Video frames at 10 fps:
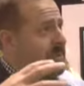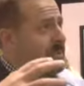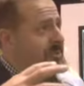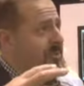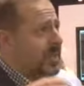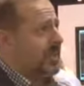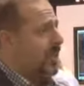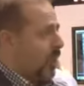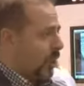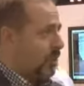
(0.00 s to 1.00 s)
you can see
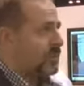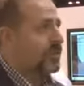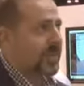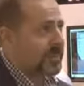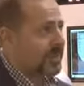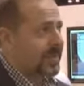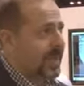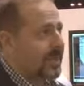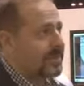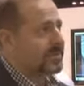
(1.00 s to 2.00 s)
who's coming in the
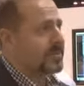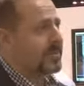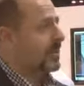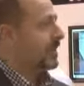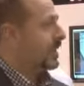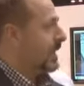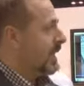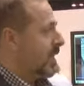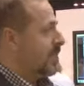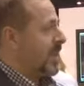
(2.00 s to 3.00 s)
house.
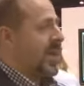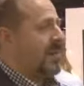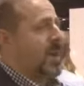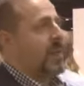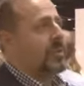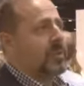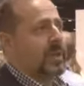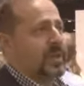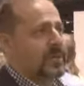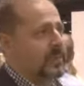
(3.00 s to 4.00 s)
They have other
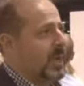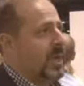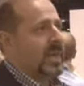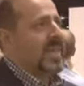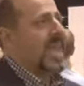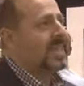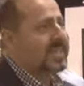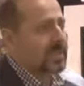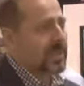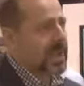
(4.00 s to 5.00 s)
things, an
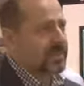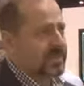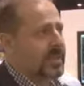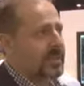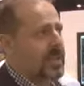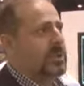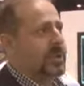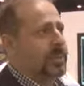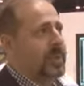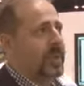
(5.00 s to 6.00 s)
endless amount of things that you
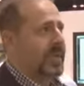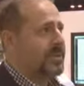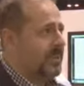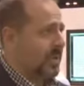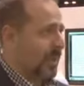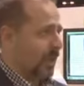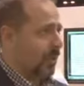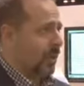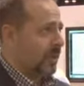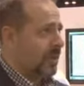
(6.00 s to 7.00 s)
can plug into the
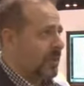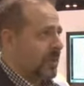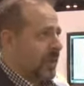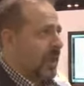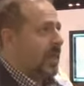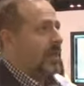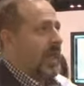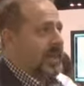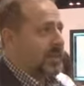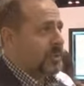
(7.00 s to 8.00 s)
network.
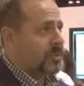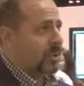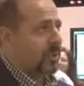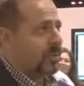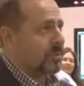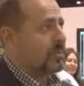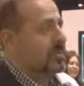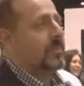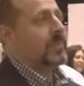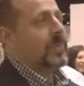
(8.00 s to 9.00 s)
Light
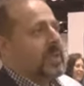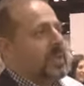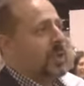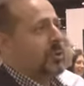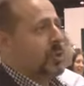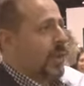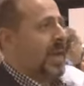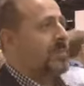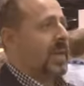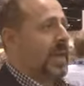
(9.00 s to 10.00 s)
controls, you know,
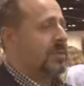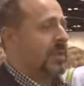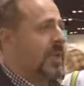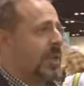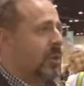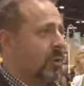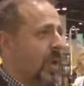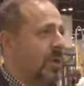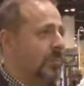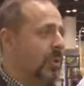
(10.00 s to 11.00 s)
Train makes an
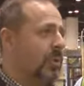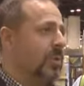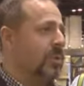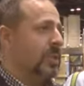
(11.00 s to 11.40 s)
incredible